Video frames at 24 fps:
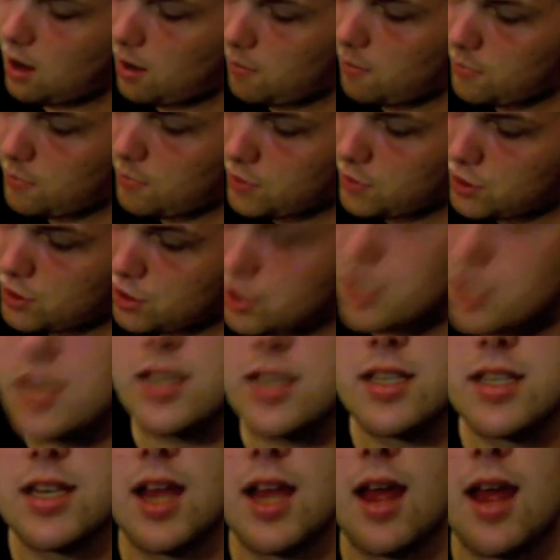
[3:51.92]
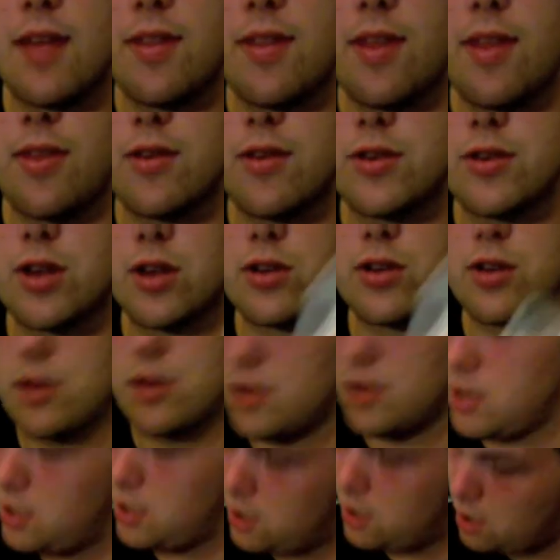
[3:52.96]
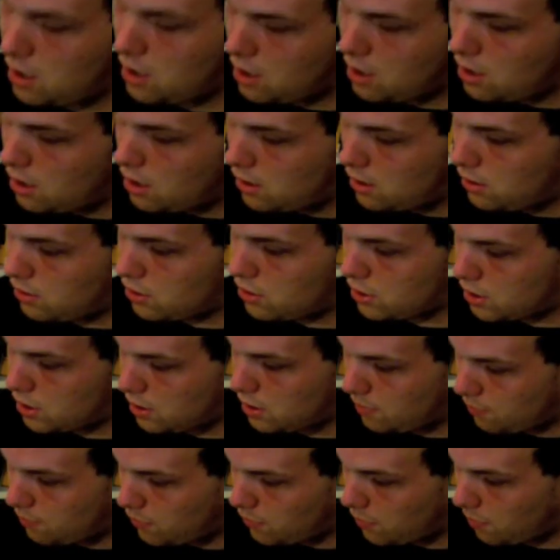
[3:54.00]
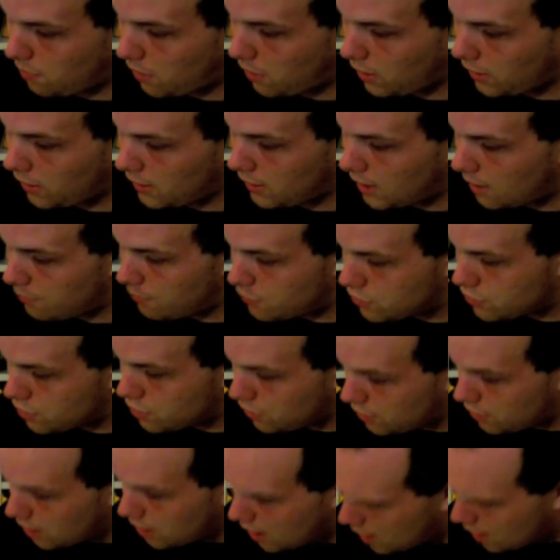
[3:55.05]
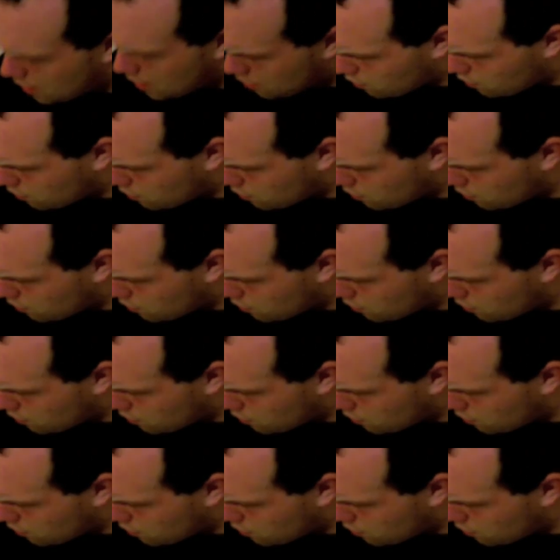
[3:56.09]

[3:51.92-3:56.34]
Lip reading: It's just this, and then there's also the plug adapters on the end,